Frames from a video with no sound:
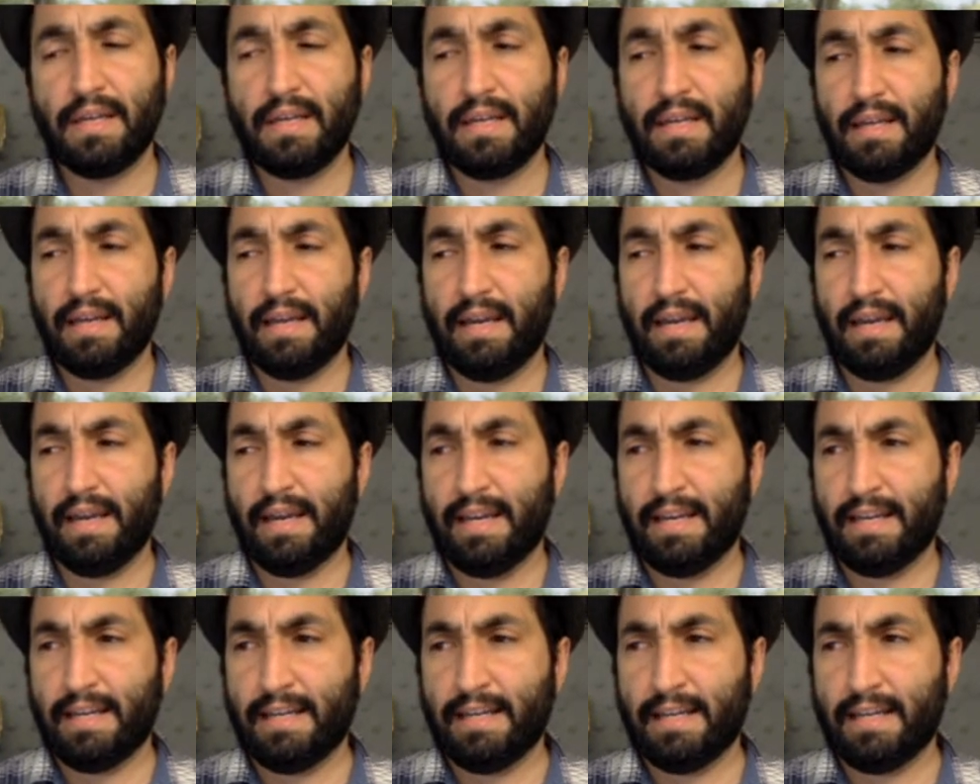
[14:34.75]
And
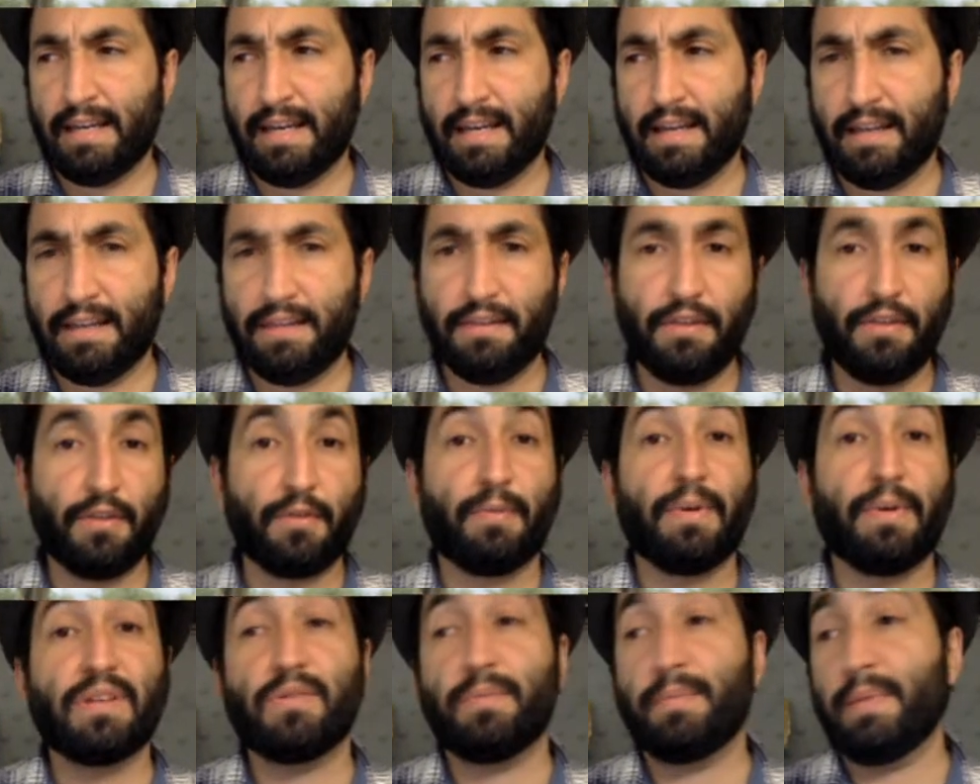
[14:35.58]
then the
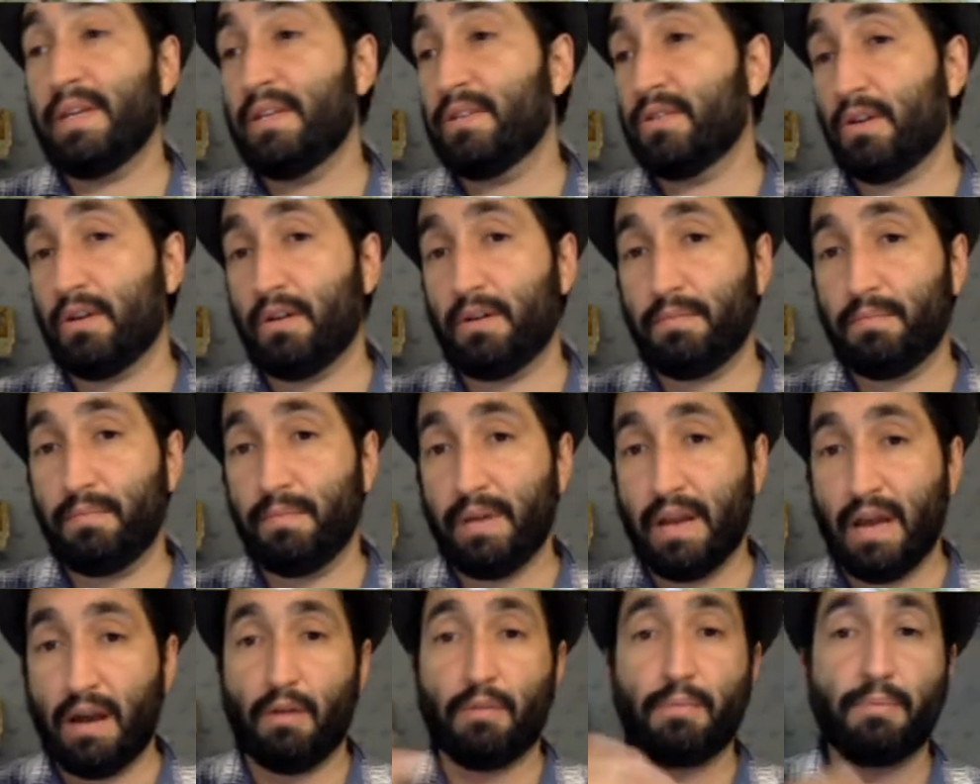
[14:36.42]
resumes are
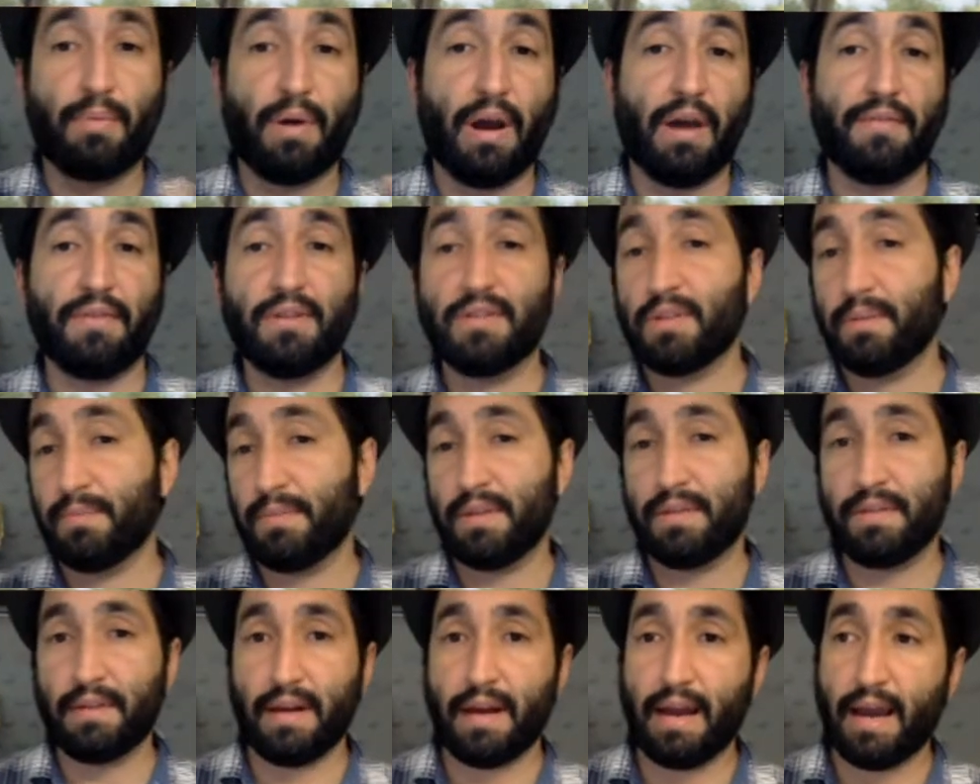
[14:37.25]
now private, something
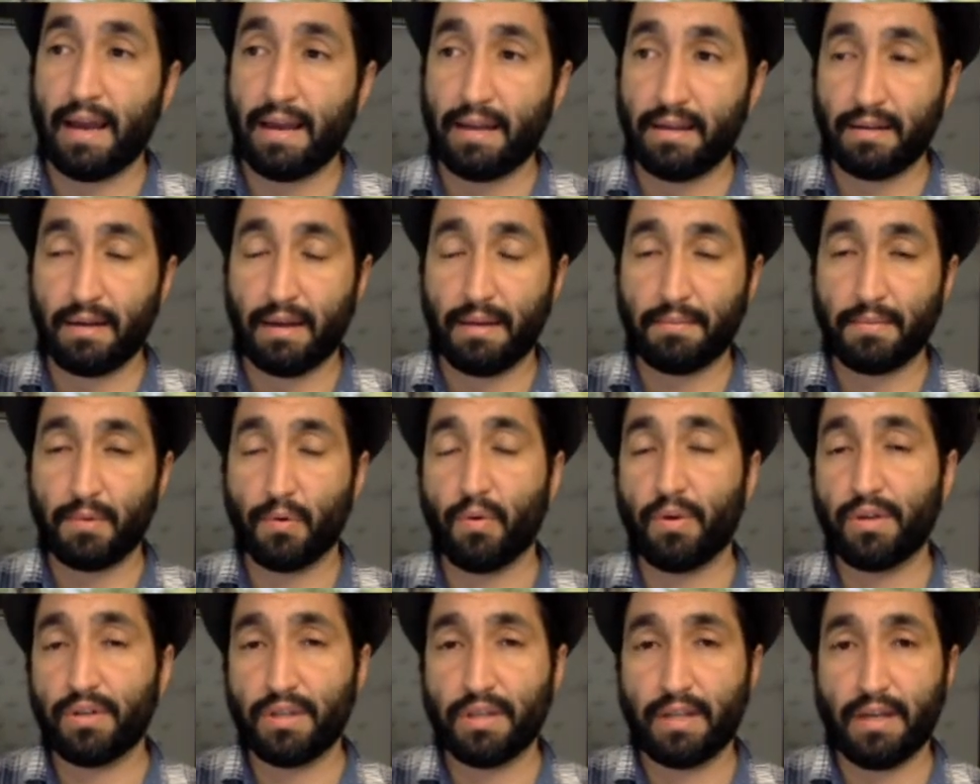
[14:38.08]
that I'm going
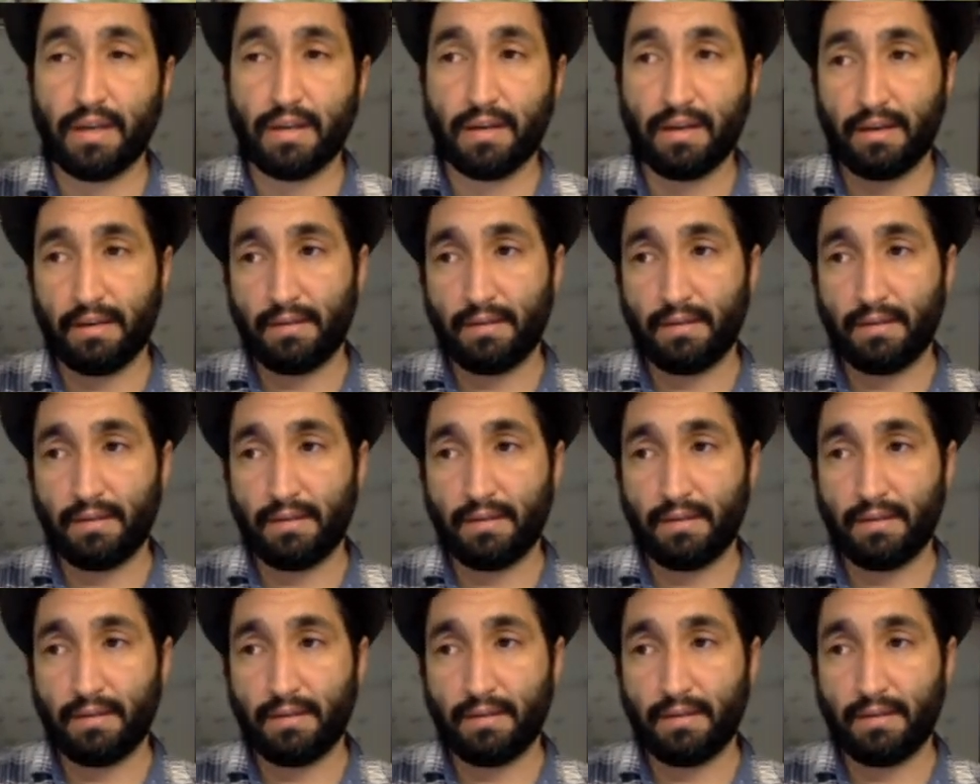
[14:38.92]
to get and